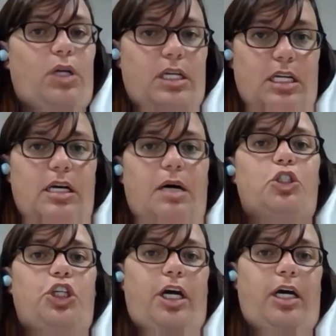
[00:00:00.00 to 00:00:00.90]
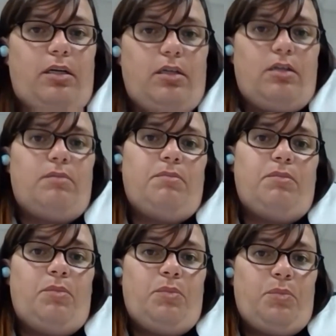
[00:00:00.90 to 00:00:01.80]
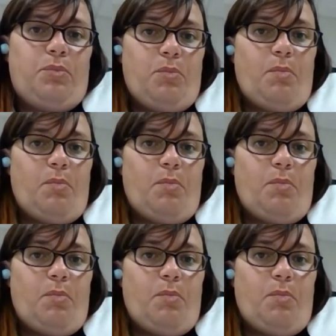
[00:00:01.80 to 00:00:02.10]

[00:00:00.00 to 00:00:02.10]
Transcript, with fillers: wanted to double check. Mm-hmm.